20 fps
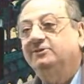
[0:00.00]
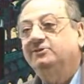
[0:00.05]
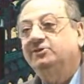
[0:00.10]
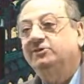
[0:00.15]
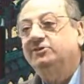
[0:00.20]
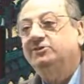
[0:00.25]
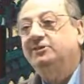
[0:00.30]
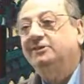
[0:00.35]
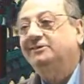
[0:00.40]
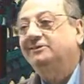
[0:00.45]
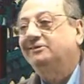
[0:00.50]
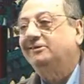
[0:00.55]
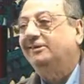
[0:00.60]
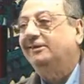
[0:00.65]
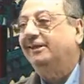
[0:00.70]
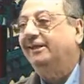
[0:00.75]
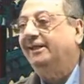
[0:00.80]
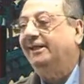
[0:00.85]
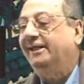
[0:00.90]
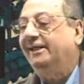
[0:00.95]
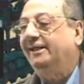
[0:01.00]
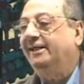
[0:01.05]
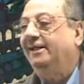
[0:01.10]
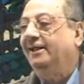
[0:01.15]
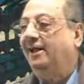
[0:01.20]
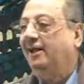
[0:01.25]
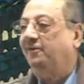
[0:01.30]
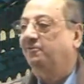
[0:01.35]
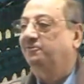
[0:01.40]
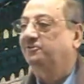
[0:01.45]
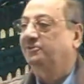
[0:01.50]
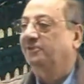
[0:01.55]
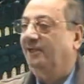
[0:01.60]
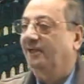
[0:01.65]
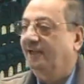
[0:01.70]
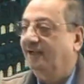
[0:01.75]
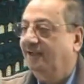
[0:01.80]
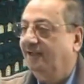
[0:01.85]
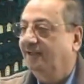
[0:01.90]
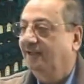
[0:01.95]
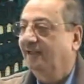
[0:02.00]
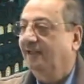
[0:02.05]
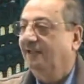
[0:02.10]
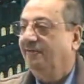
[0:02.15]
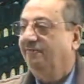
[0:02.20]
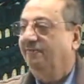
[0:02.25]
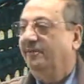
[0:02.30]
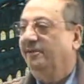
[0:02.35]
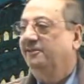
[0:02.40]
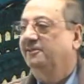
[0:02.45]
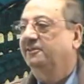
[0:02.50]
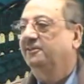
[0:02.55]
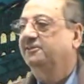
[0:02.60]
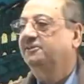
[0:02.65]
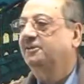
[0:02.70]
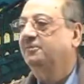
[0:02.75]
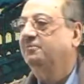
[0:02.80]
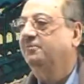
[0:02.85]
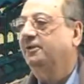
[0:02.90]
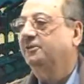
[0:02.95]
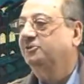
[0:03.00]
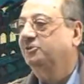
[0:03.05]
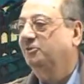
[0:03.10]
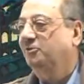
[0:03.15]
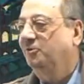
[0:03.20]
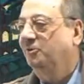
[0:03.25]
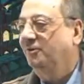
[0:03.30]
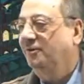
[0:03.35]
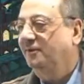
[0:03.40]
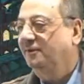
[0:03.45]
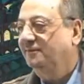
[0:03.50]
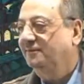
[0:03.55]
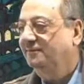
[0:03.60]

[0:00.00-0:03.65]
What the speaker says: and sisters, li harf jar, where is ism majroor?